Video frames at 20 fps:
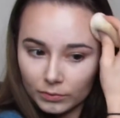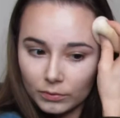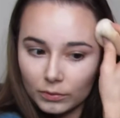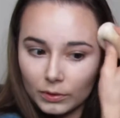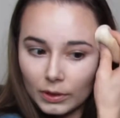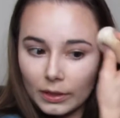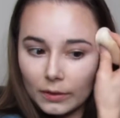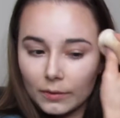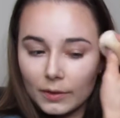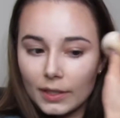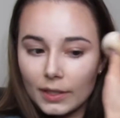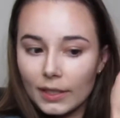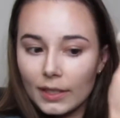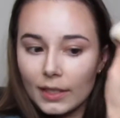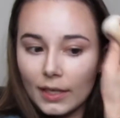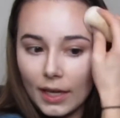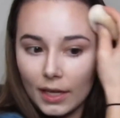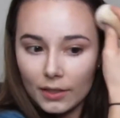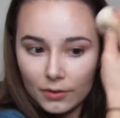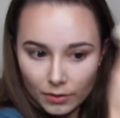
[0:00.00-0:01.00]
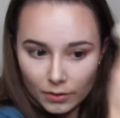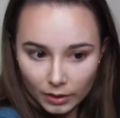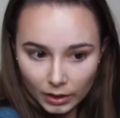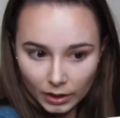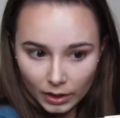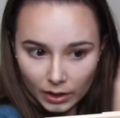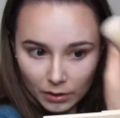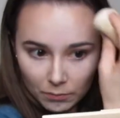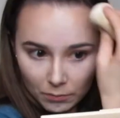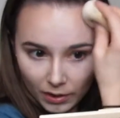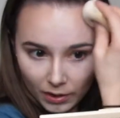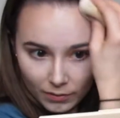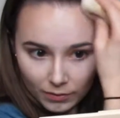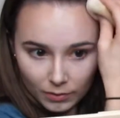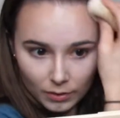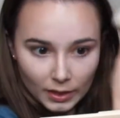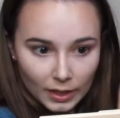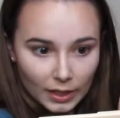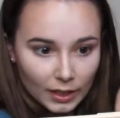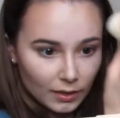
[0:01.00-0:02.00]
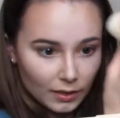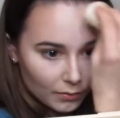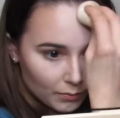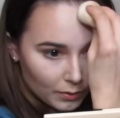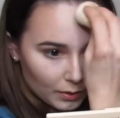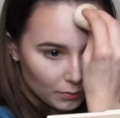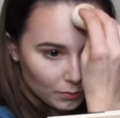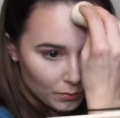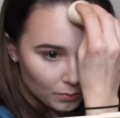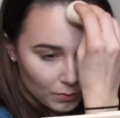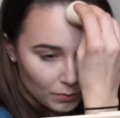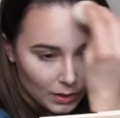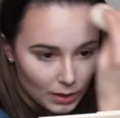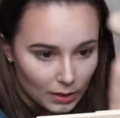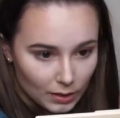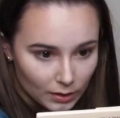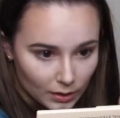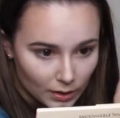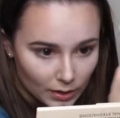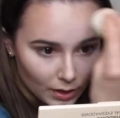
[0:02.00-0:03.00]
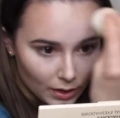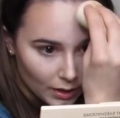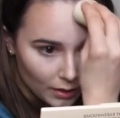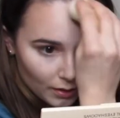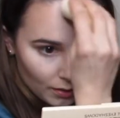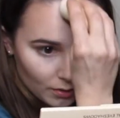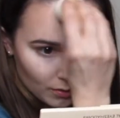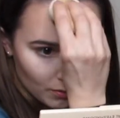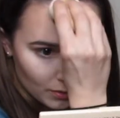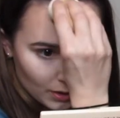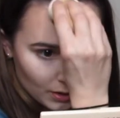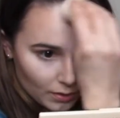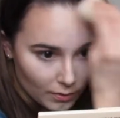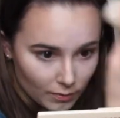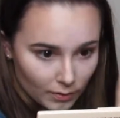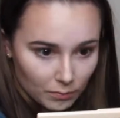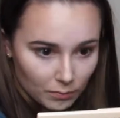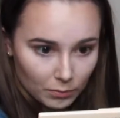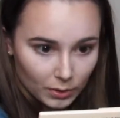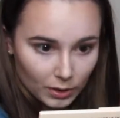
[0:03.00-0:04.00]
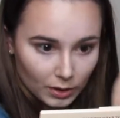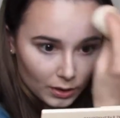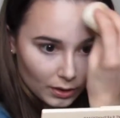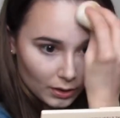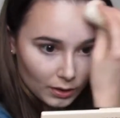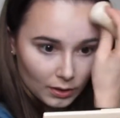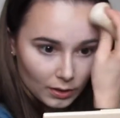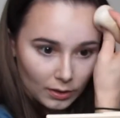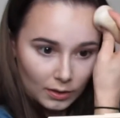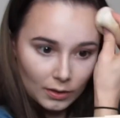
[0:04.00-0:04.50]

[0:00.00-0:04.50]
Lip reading: where it would naturally hit my forehead if we weren't in Idaho in November.